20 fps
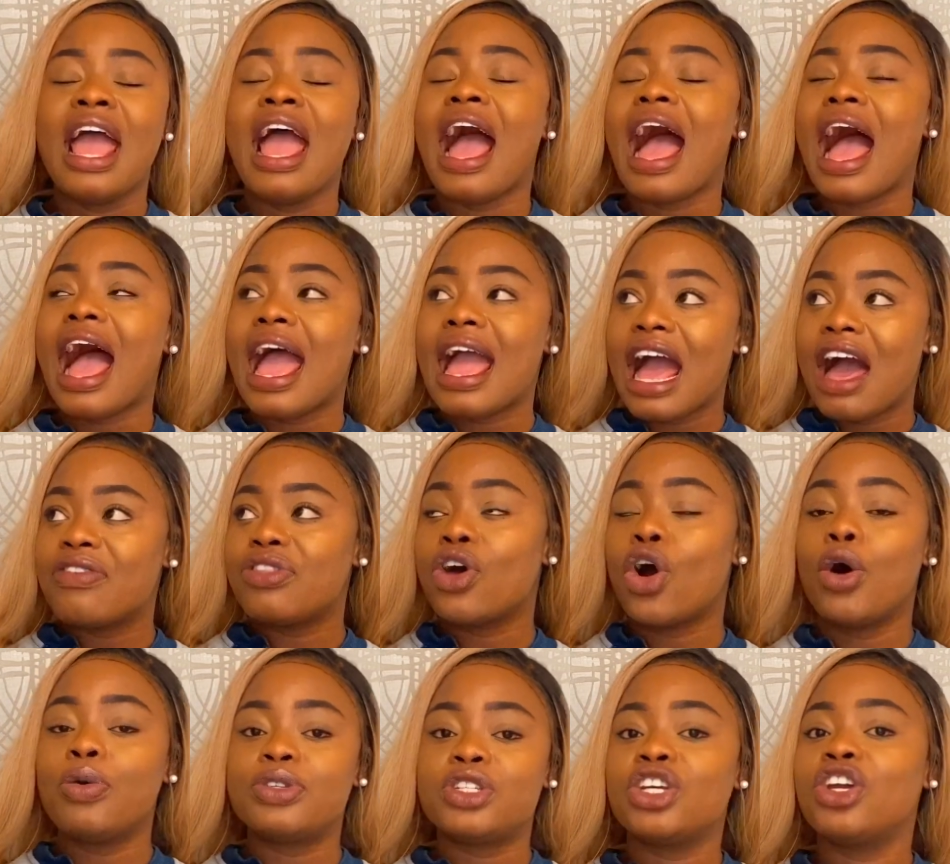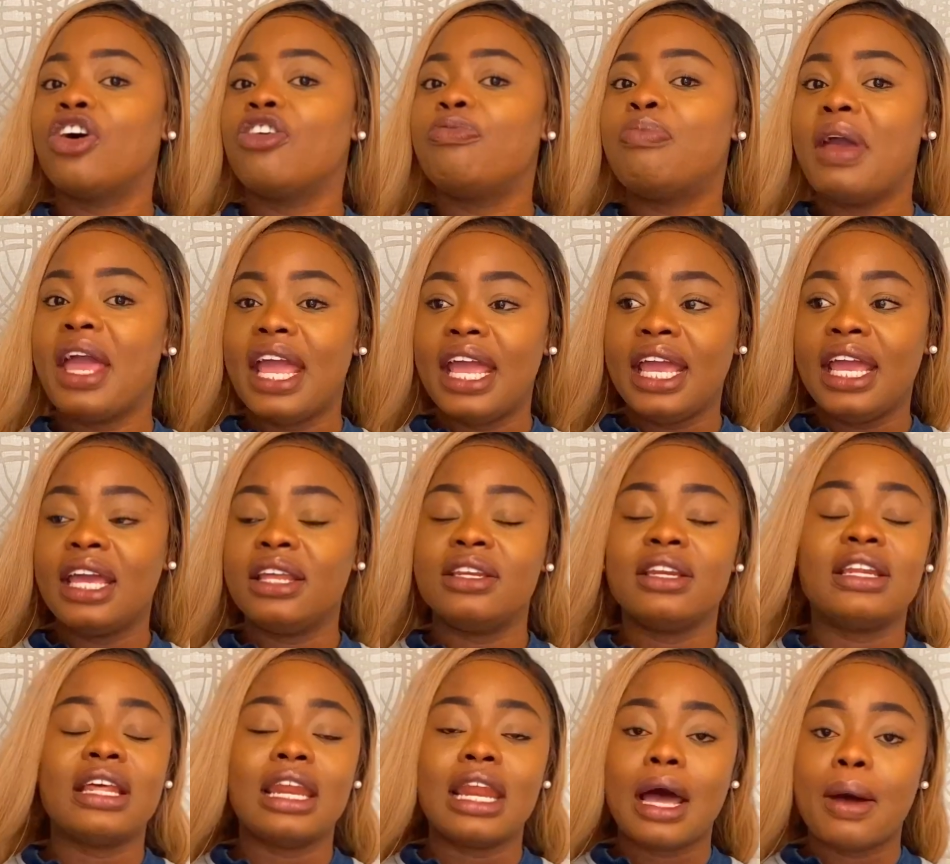I have the option of paying
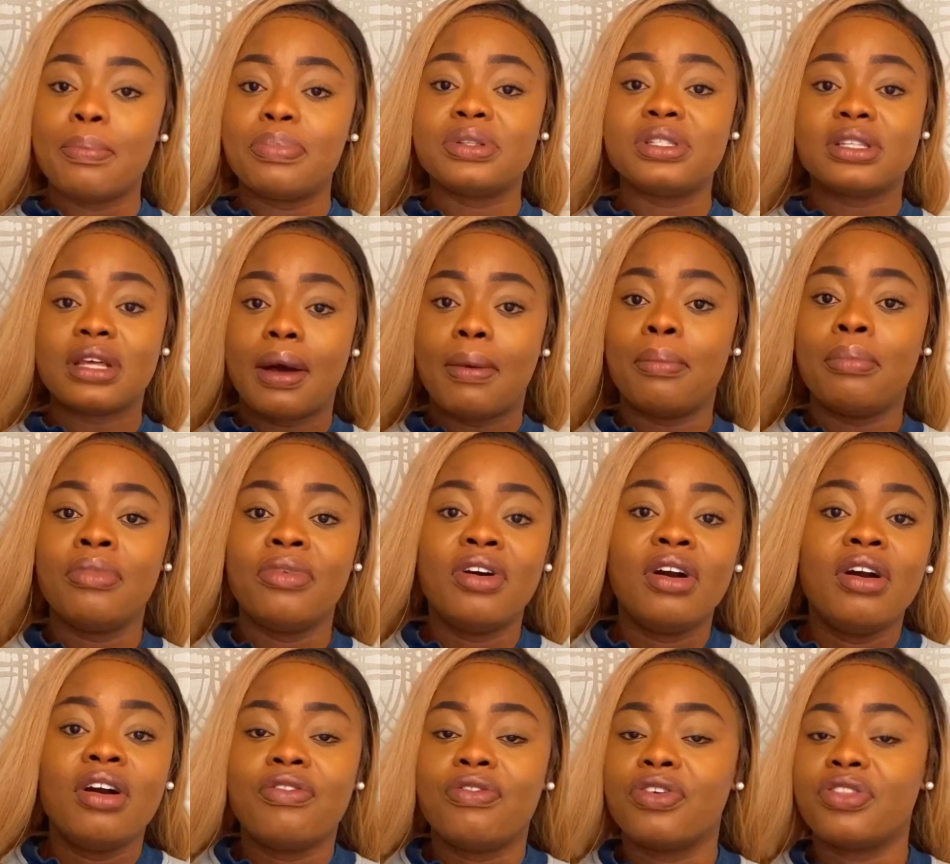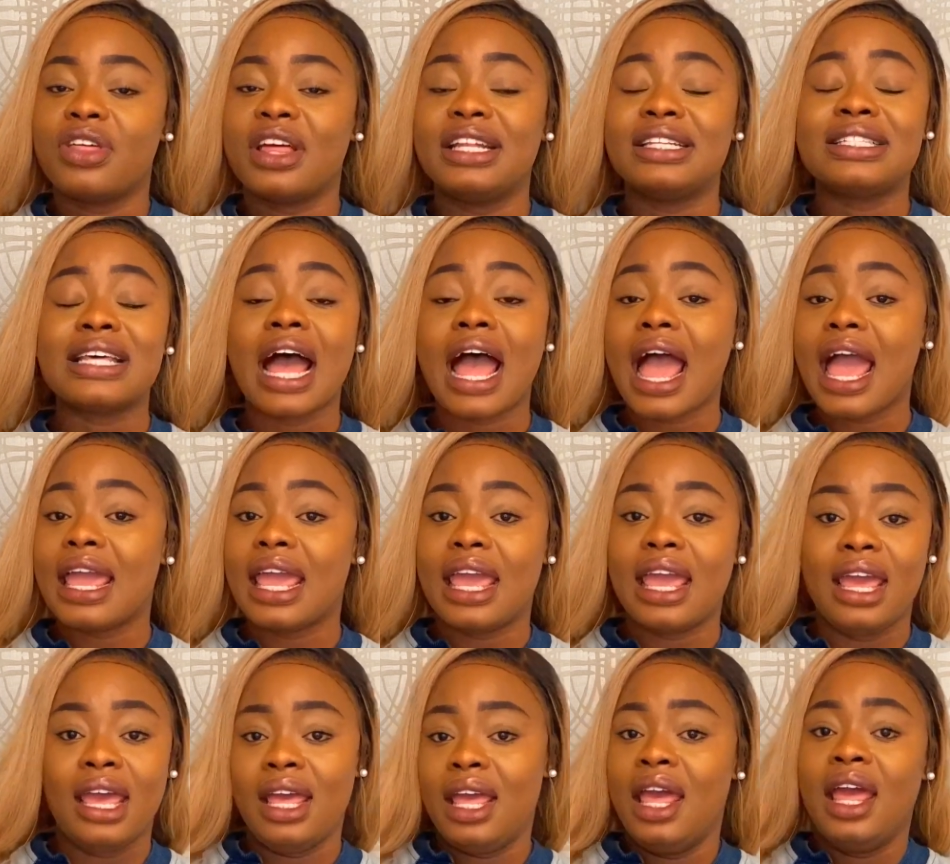the lump sum for the entire
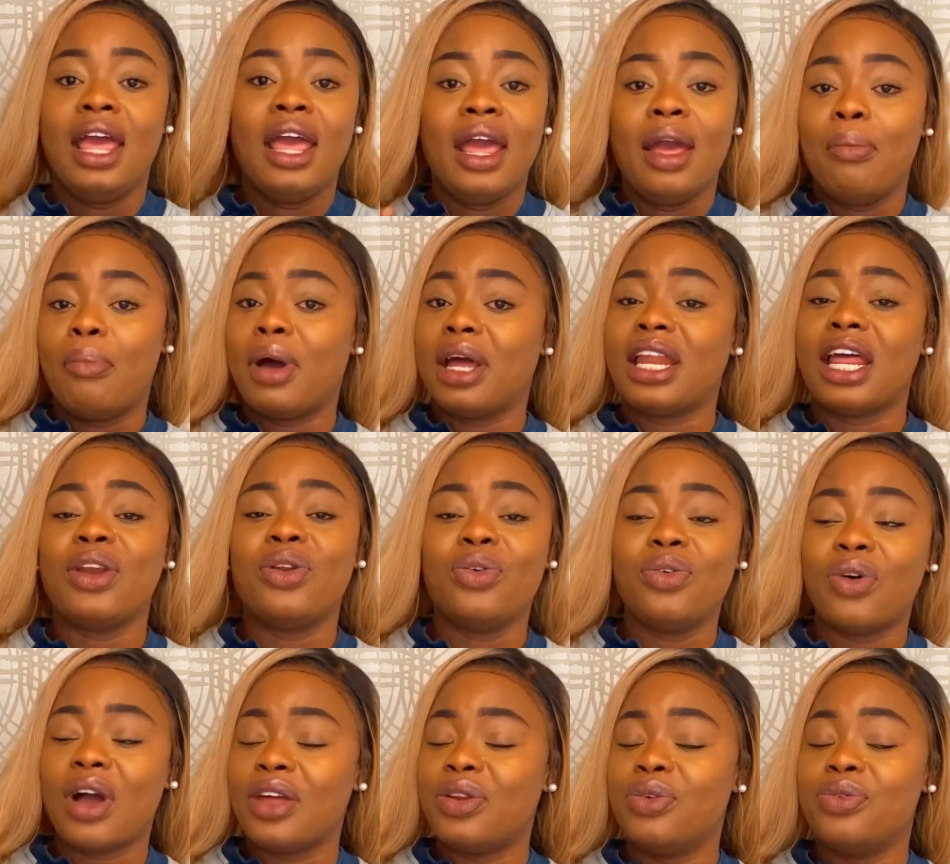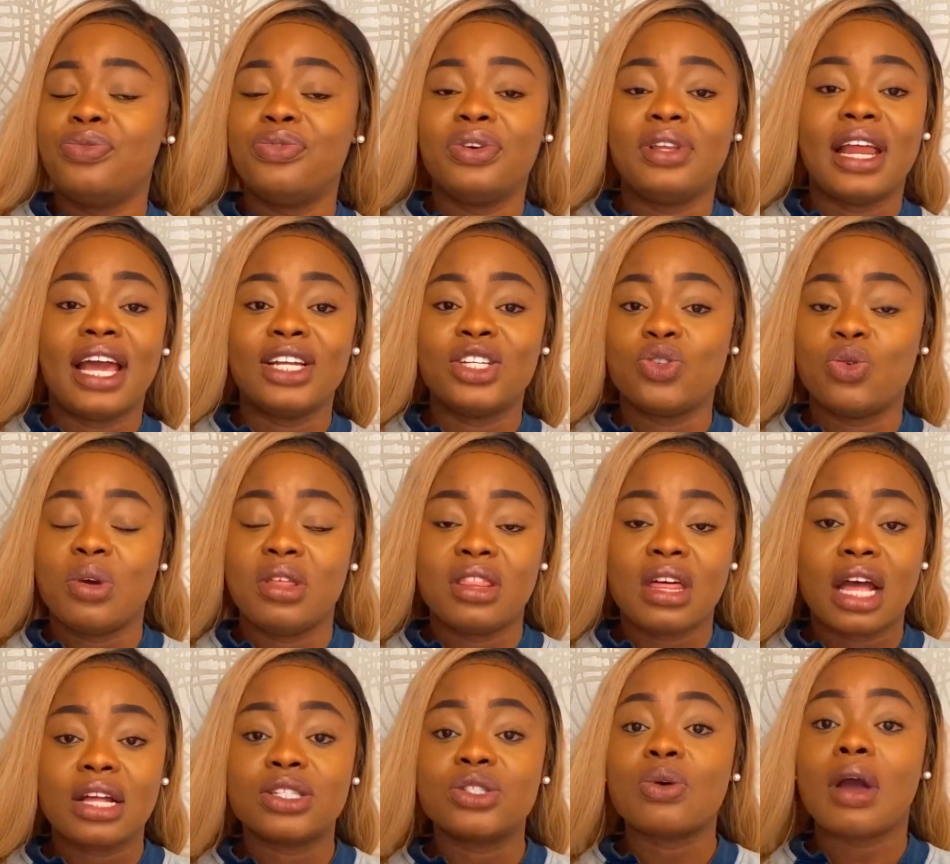year, but I don't feel like doing
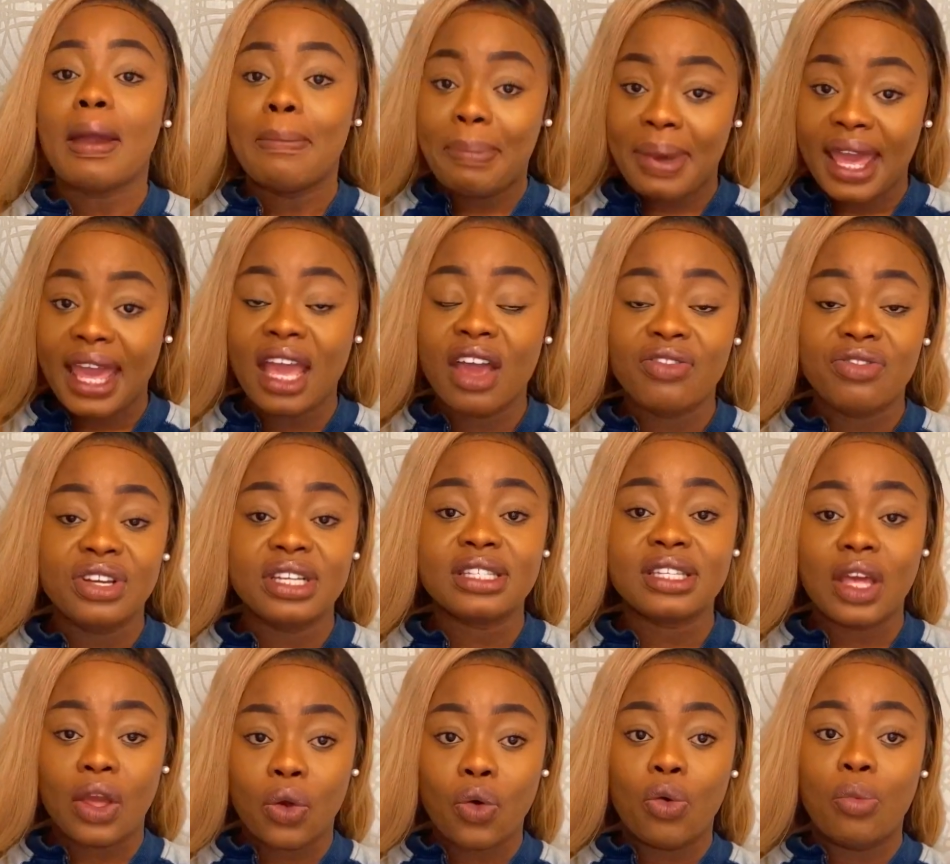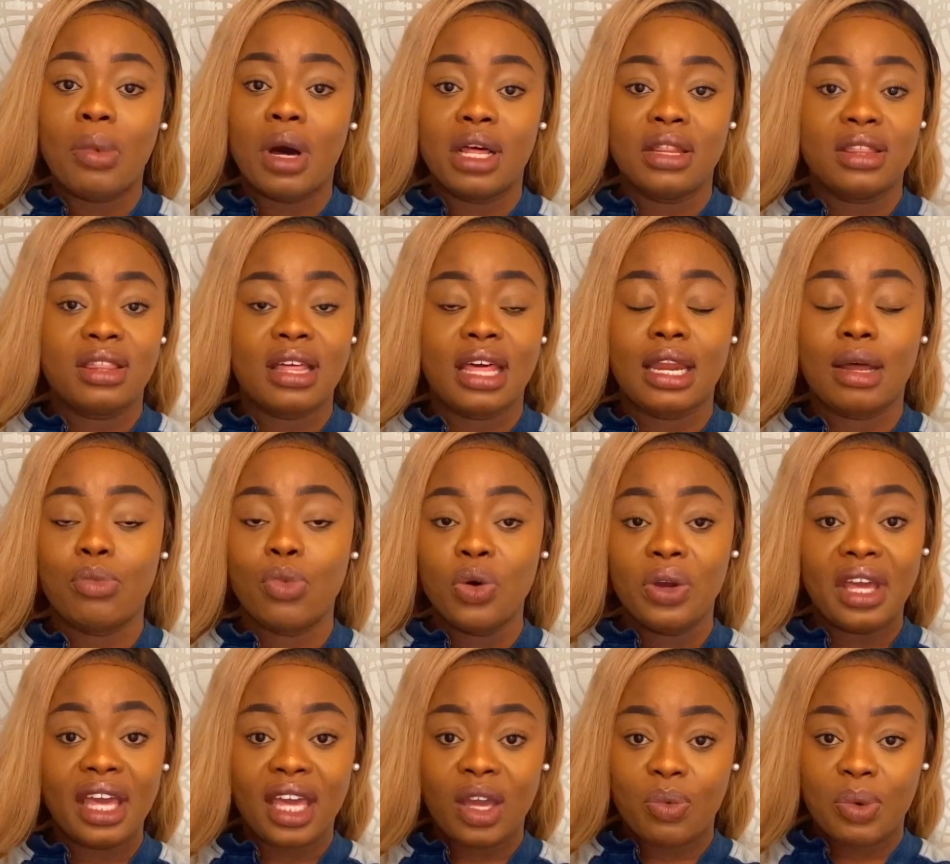that, so I pay every single month and I'm
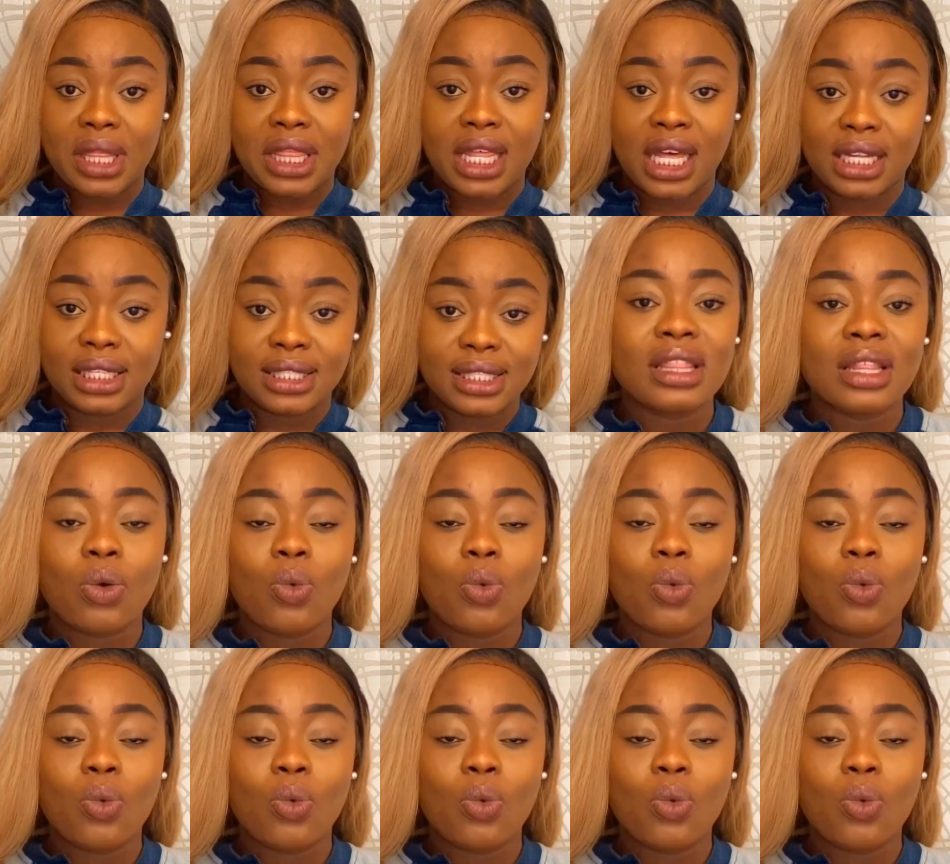okay with that.